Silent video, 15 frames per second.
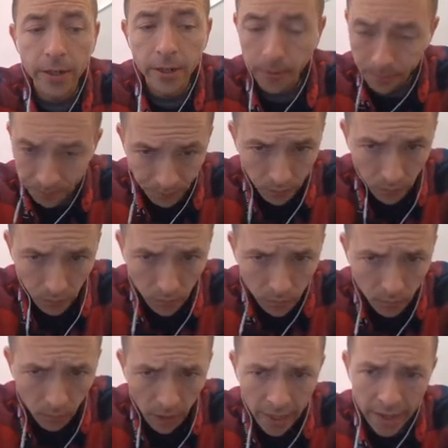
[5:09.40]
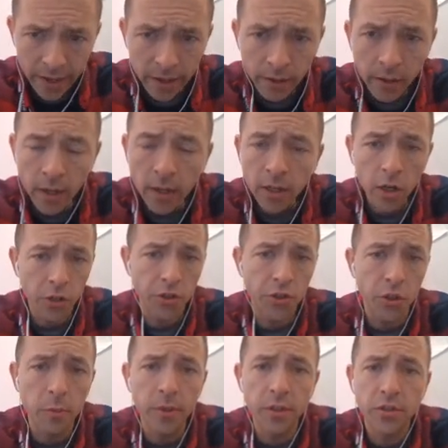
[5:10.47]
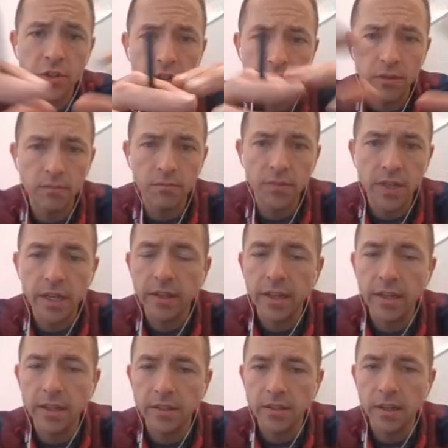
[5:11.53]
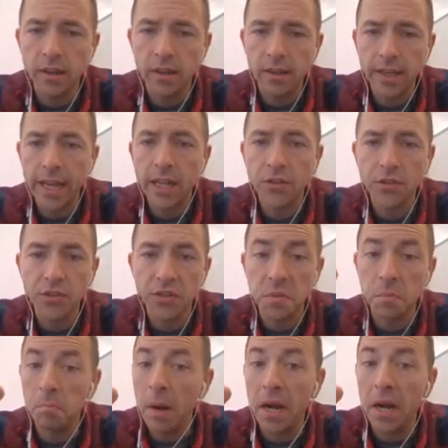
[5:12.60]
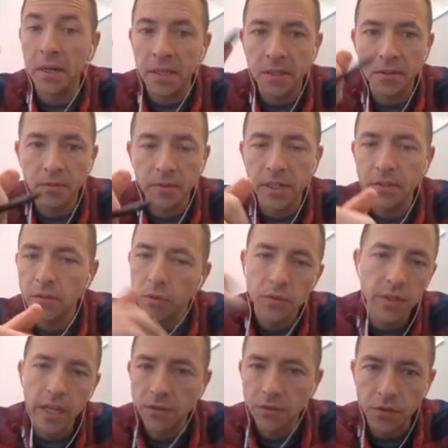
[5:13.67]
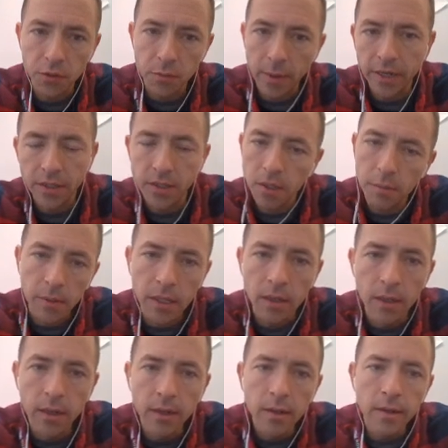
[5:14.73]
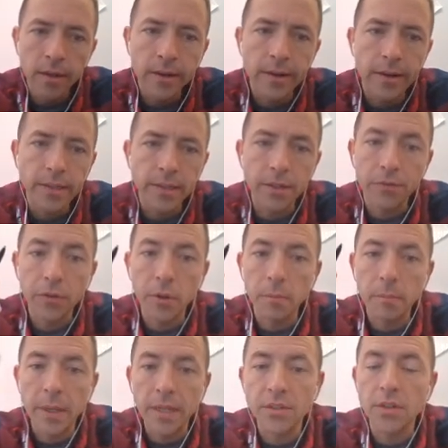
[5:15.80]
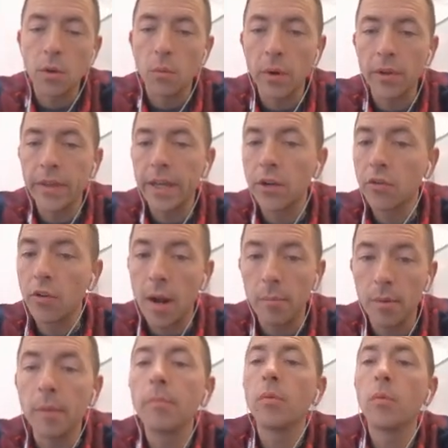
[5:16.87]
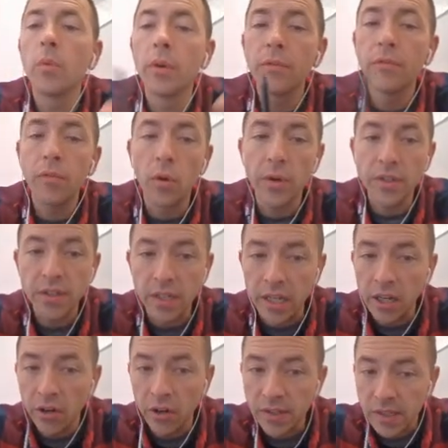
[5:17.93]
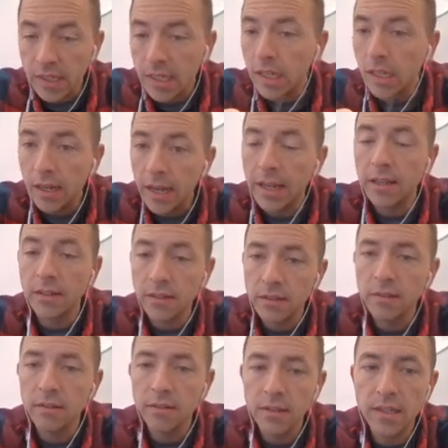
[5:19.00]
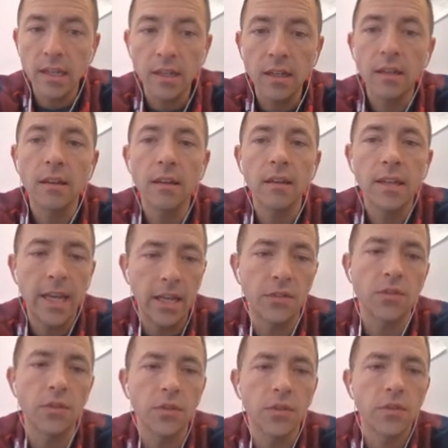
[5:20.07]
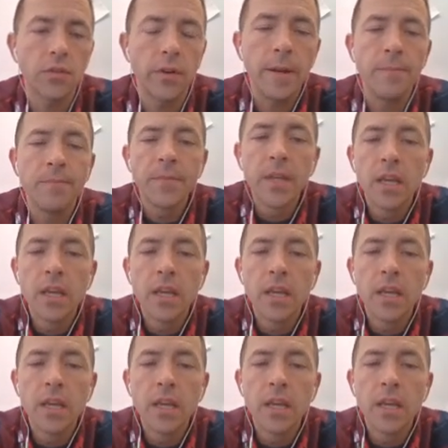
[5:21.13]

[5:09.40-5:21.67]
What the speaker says: here. And carcinoma is just saying that it's a cancerous body, right? Those cancerous bodies can be different based on where they crop up. We're focusing here on skin as skin cancers, right?